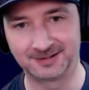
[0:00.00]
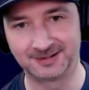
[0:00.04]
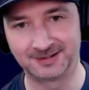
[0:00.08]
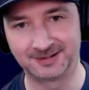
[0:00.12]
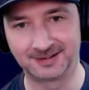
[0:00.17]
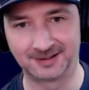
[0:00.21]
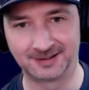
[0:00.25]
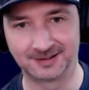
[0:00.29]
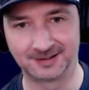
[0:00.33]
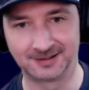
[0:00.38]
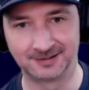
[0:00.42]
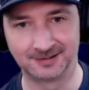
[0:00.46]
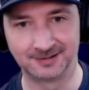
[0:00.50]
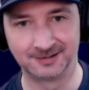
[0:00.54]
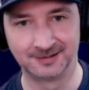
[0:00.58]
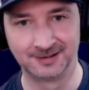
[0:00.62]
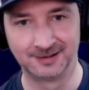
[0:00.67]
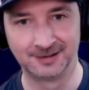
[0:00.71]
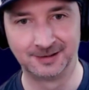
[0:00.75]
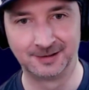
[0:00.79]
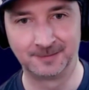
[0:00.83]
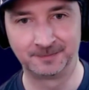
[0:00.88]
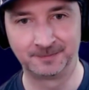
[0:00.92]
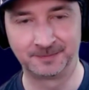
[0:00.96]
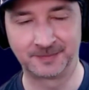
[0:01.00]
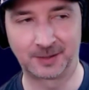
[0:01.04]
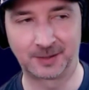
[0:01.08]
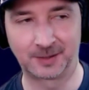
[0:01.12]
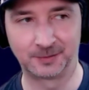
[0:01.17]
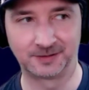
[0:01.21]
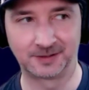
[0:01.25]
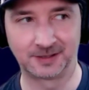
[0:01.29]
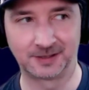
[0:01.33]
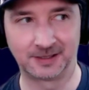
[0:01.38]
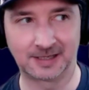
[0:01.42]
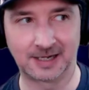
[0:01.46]
And I
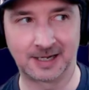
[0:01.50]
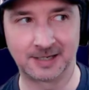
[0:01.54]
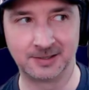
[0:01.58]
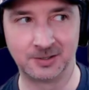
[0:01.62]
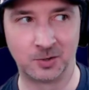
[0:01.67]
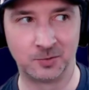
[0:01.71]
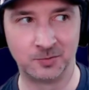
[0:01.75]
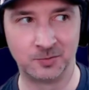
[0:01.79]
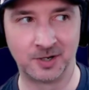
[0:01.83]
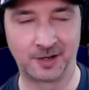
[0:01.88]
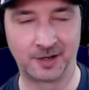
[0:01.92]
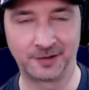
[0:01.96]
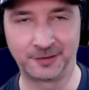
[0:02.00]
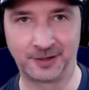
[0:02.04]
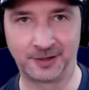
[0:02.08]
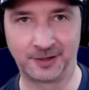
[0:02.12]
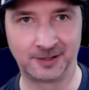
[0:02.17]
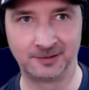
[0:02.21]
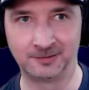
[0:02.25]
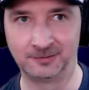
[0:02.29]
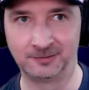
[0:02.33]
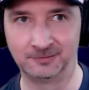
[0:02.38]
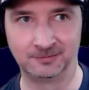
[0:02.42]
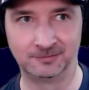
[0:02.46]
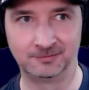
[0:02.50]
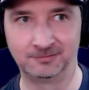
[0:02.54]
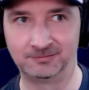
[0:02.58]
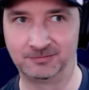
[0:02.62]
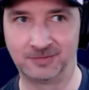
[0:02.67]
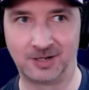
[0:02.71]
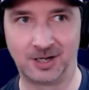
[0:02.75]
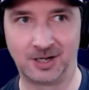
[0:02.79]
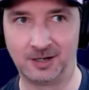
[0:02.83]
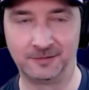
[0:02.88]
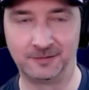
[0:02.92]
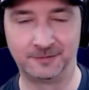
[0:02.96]
was like, I know nothing
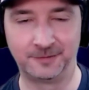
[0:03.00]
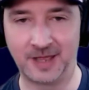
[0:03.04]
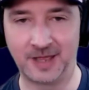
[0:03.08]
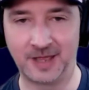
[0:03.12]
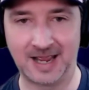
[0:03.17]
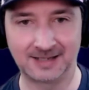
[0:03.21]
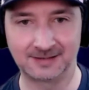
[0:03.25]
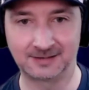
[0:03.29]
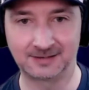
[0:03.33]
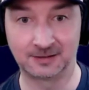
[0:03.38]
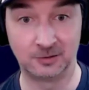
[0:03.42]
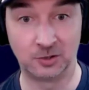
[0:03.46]
of that,